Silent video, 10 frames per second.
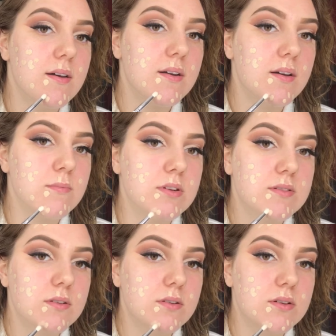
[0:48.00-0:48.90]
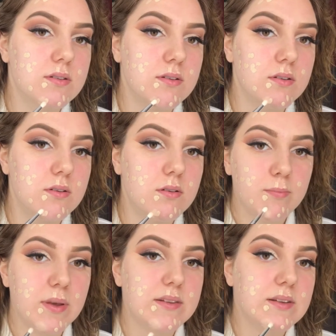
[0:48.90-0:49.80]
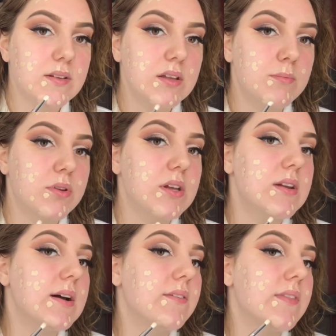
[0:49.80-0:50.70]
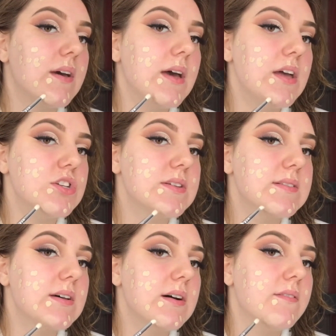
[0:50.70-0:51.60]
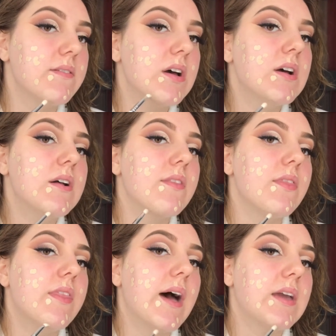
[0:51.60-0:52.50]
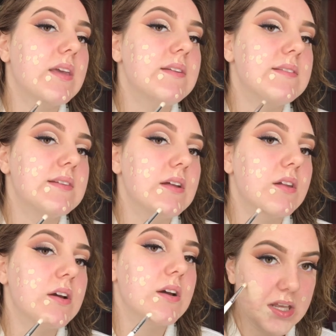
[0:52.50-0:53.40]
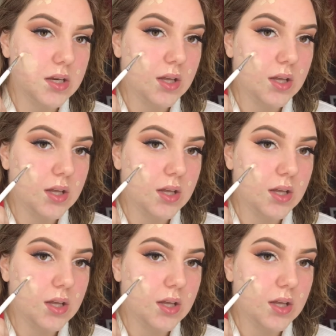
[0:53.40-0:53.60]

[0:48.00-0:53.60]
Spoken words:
and I'm just going to basically blend out the edges of that concealer.